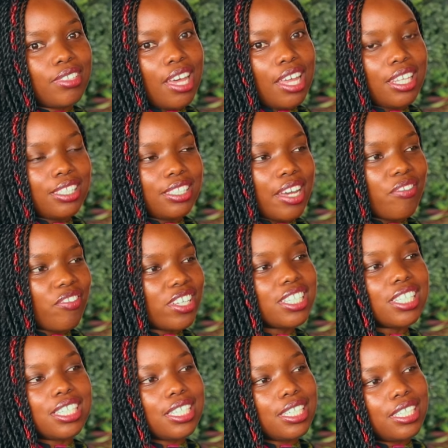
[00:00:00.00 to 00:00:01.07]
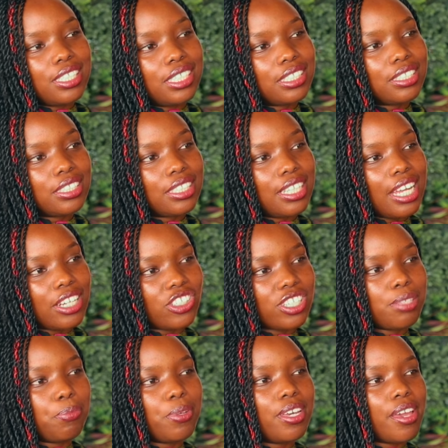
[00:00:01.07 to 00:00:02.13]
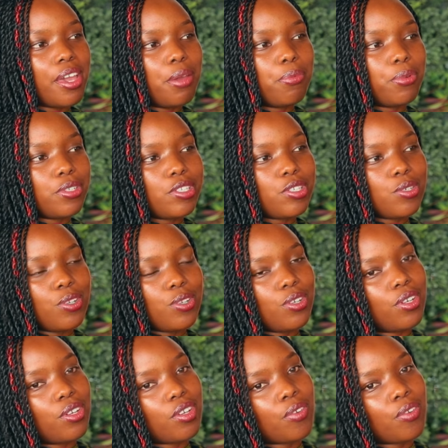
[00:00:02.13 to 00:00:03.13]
I think diversity, like just being able to